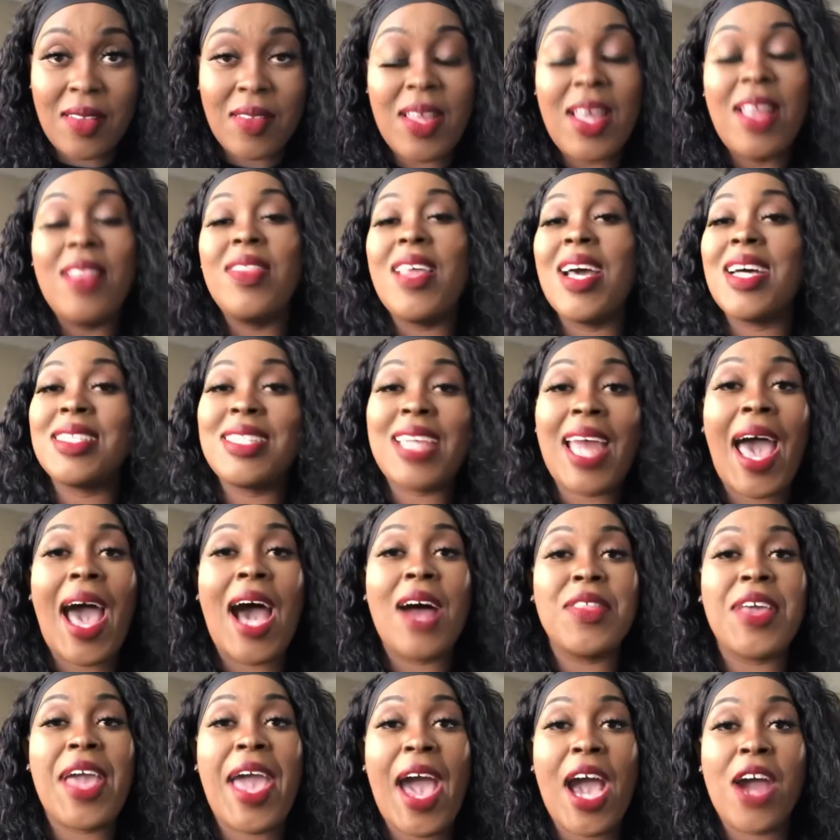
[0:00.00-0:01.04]
That's not how
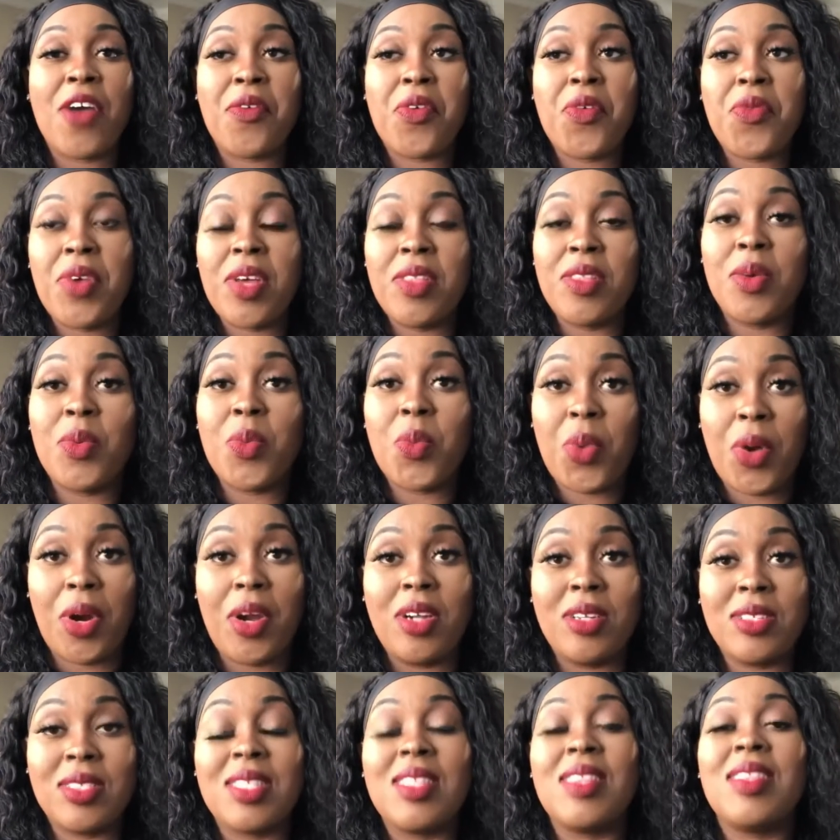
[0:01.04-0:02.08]
the algorithm
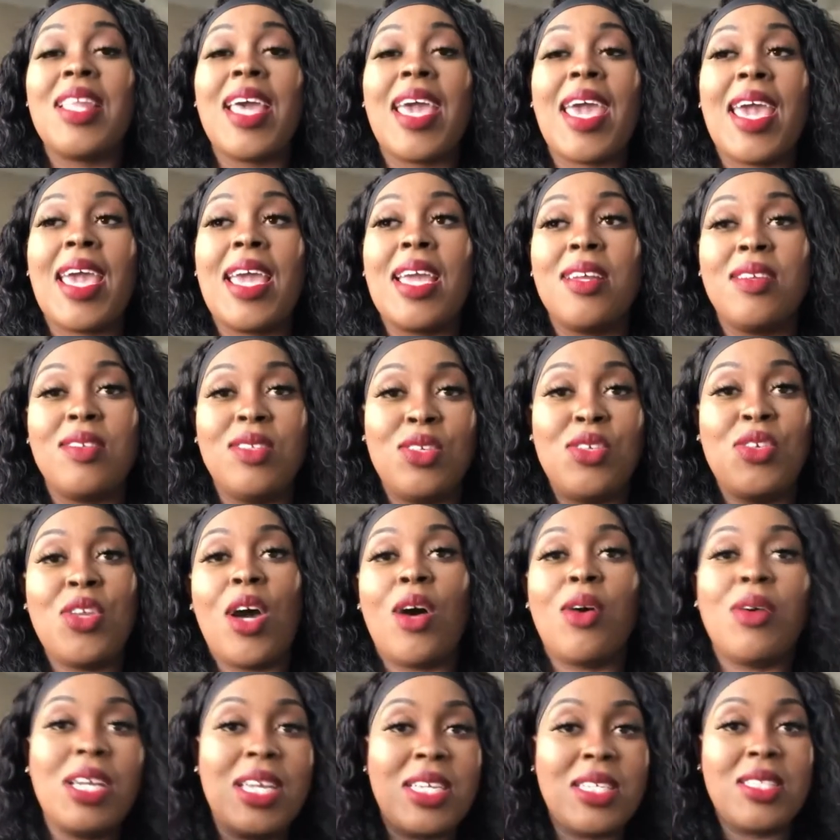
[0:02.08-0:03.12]
works. They,
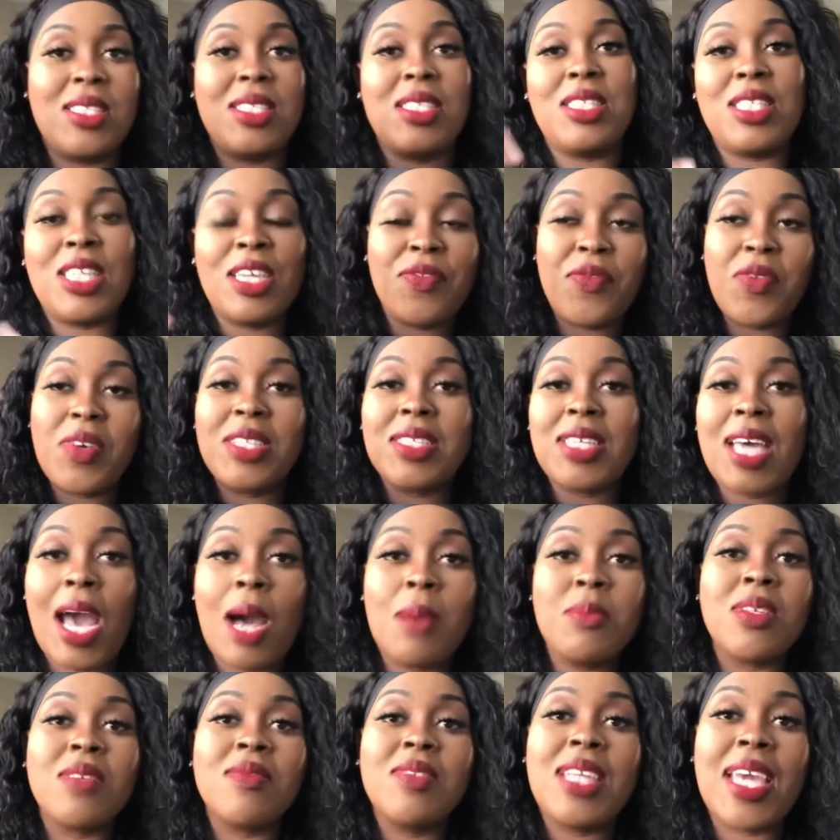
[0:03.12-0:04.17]
is different
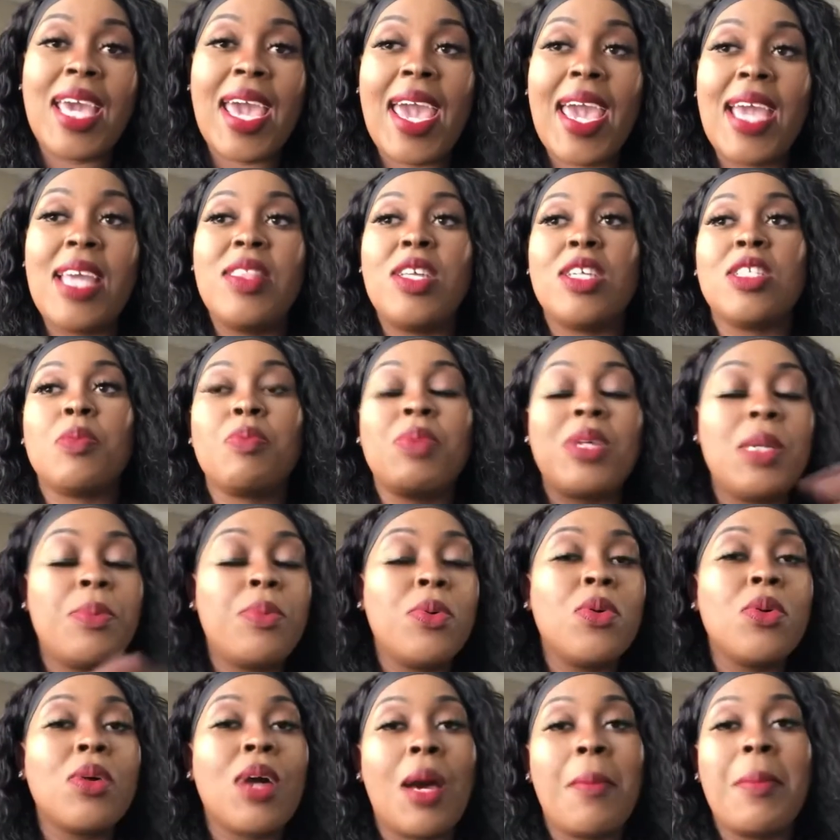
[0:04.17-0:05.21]
times of day. There's
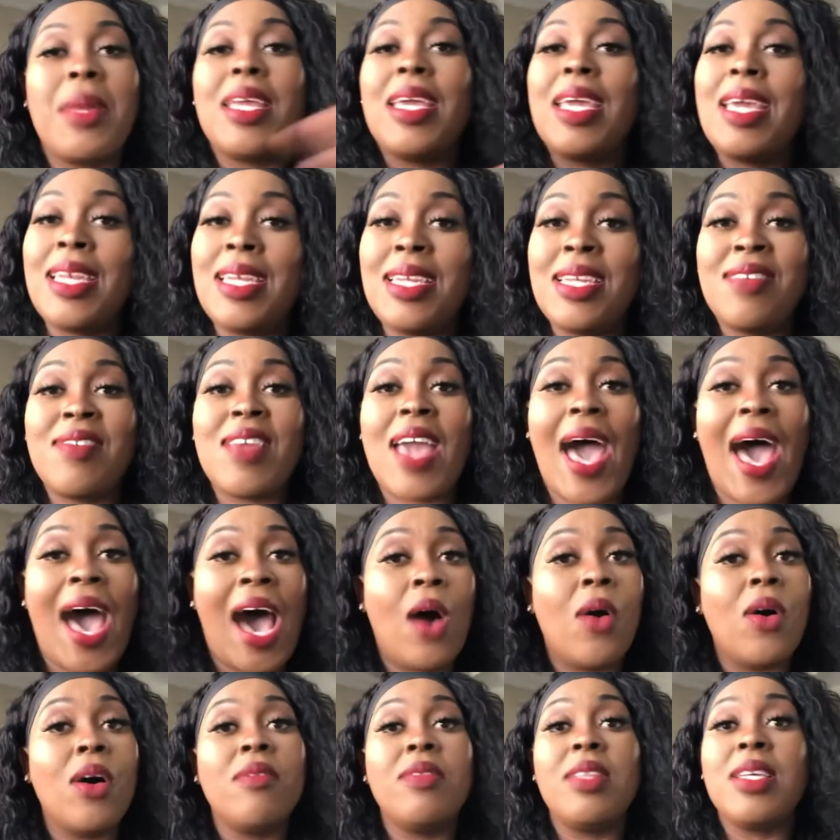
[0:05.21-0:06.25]
people coming in and
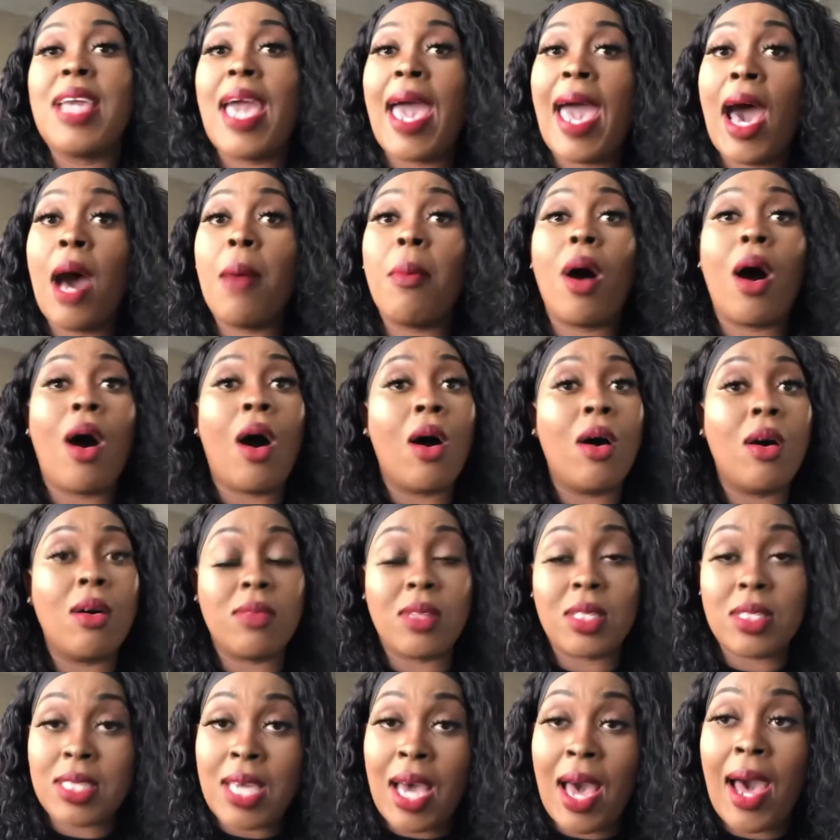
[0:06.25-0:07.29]
out of the app all of the
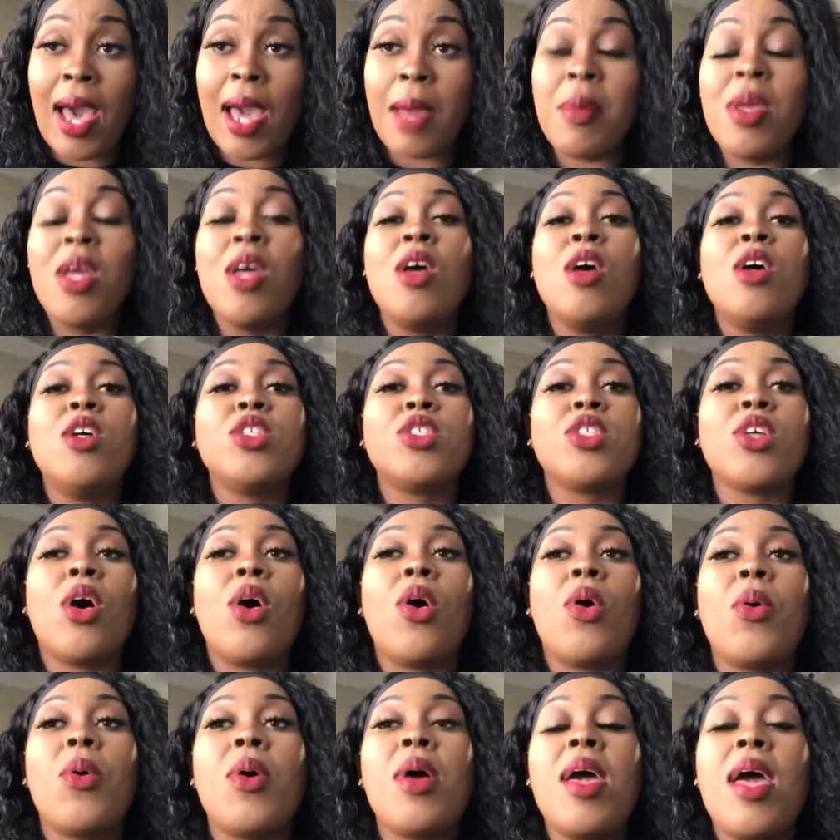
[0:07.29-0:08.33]
time.
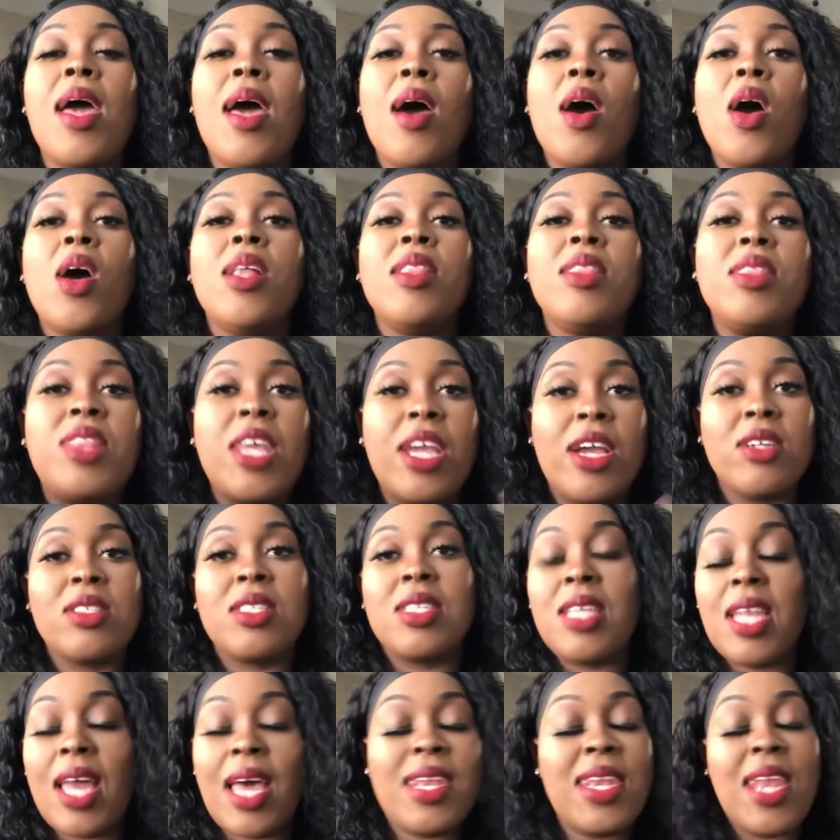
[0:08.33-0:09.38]
So
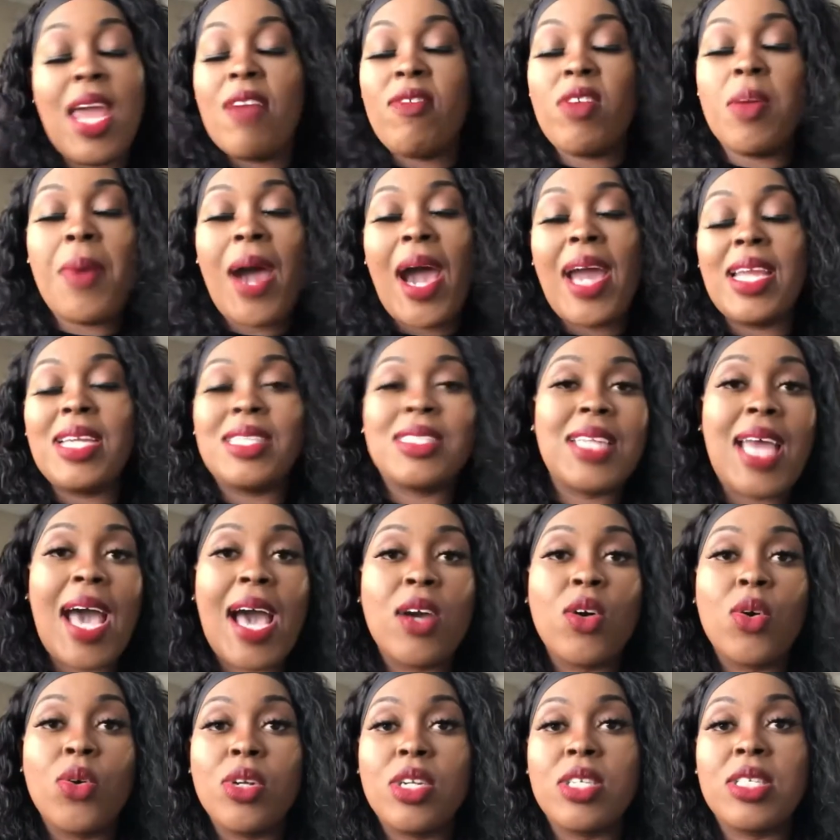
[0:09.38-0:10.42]
everybody's not
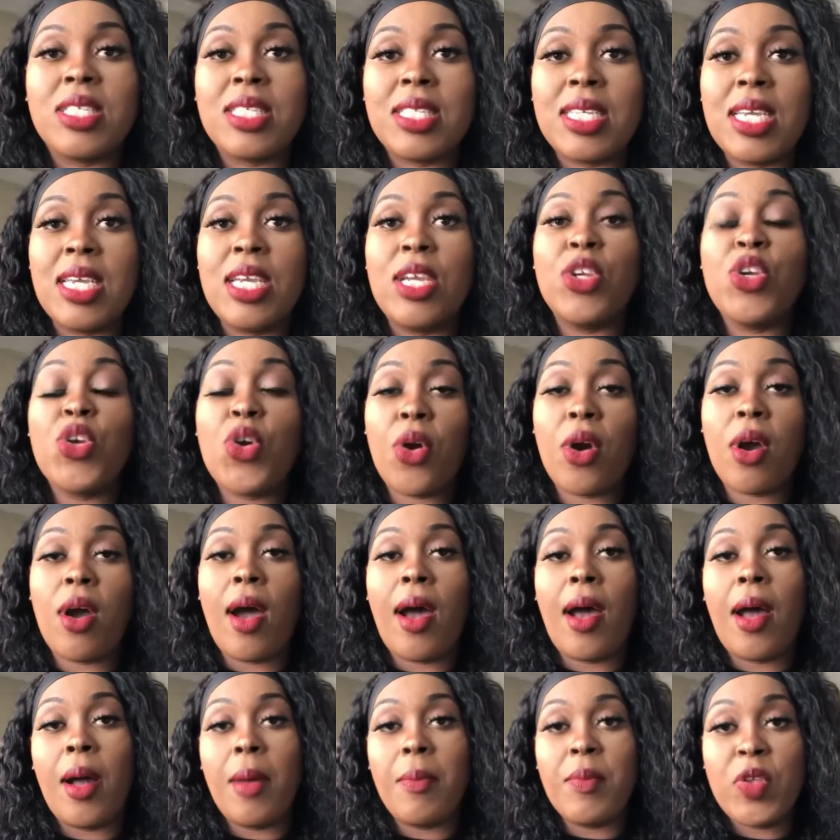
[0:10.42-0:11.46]
going to see
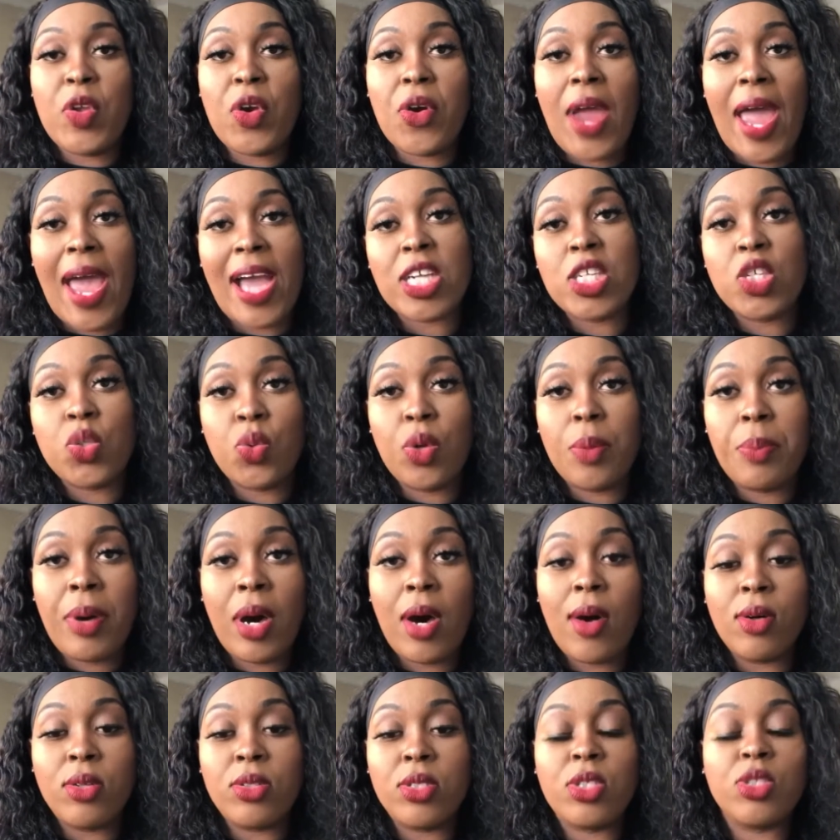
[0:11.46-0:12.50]
your actual
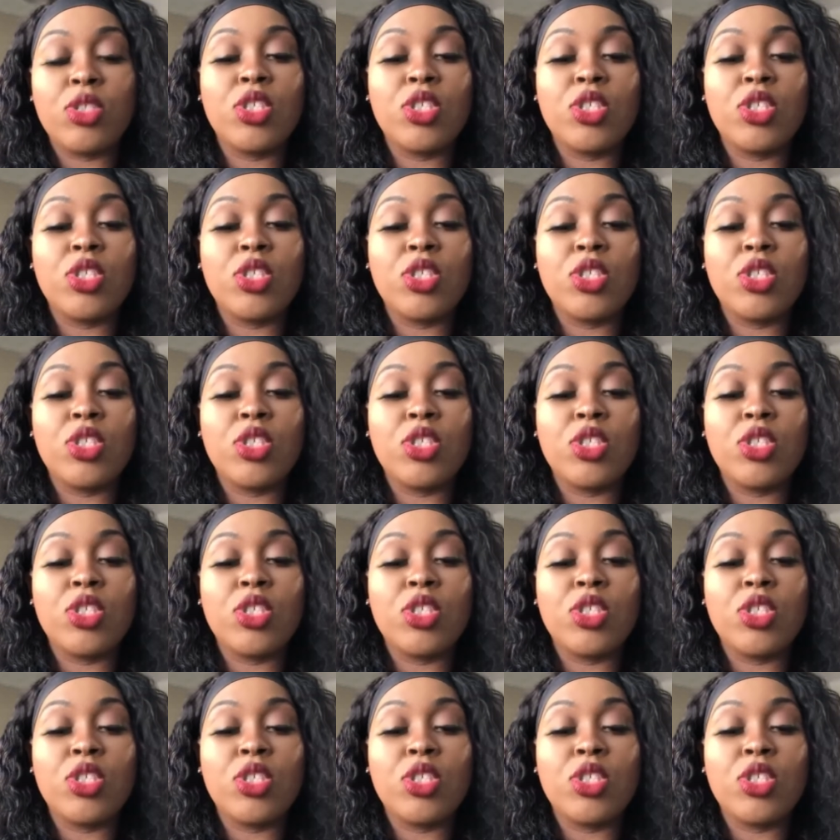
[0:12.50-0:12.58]
post.